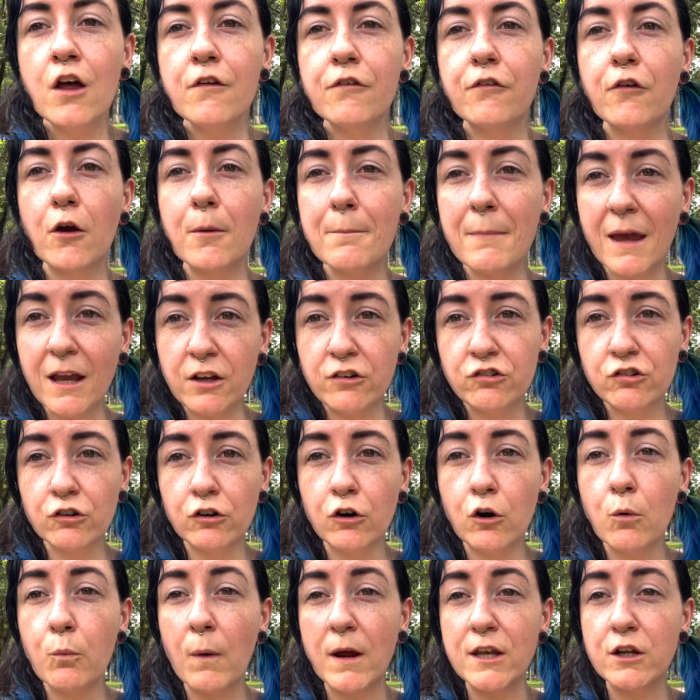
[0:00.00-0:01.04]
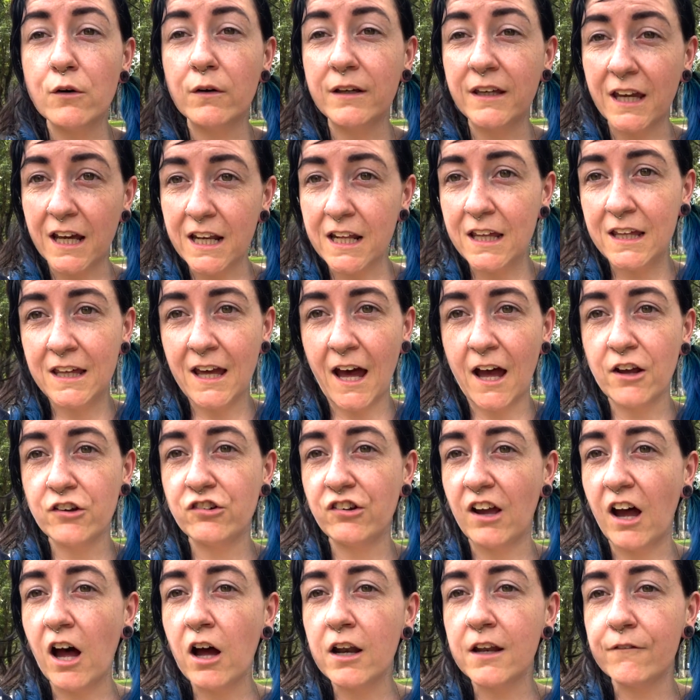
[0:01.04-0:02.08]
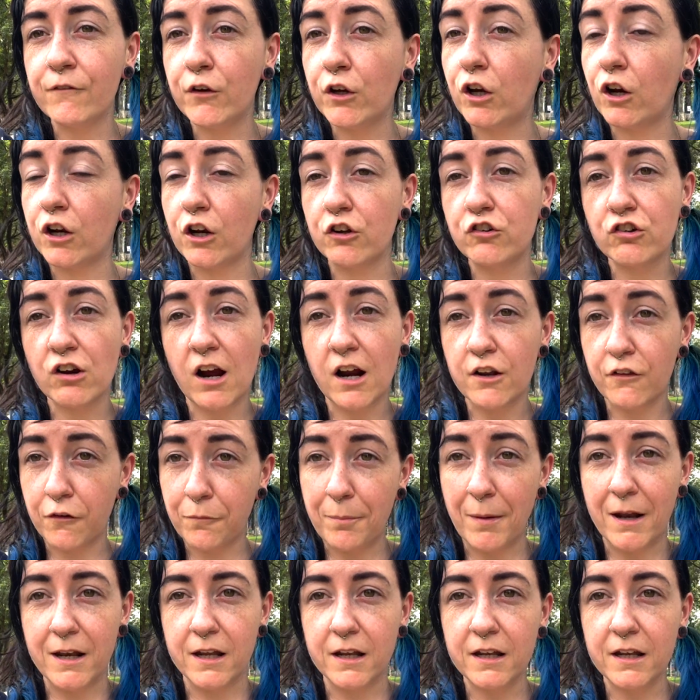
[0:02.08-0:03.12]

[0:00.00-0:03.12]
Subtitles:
So make sure when you're getting cash out, if you're going to try to spend it